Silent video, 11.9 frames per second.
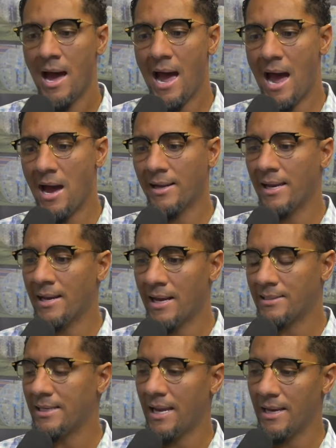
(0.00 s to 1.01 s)
How can
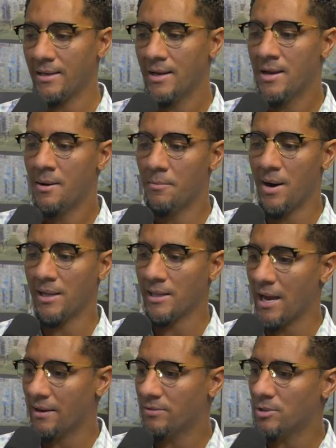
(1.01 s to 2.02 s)
I take my
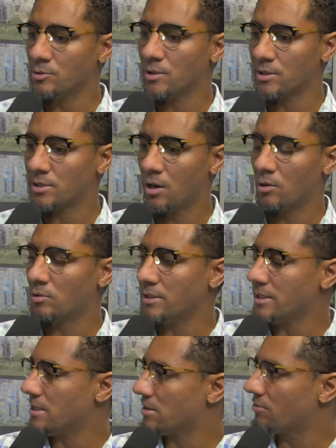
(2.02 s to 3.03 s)
life to a
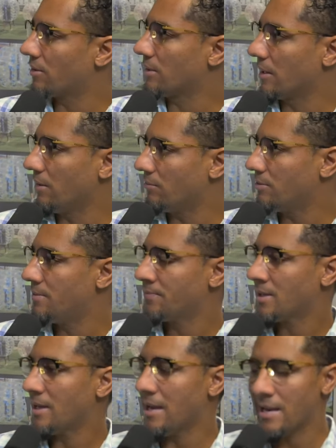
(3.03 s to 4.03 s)
totally different level?
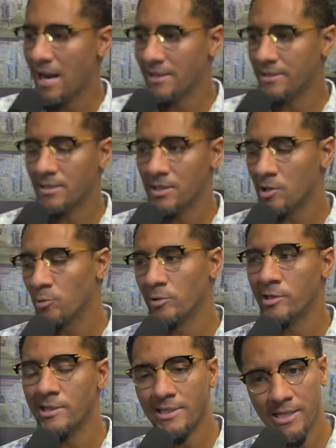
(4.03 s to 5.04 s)
Mm-hmm. And I dug
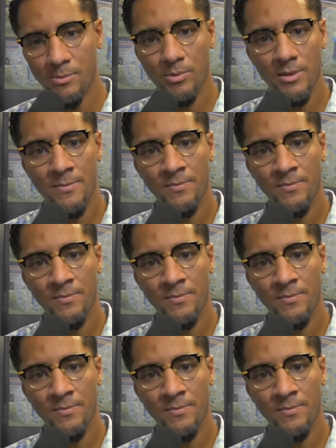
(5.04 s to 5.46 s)
real deep.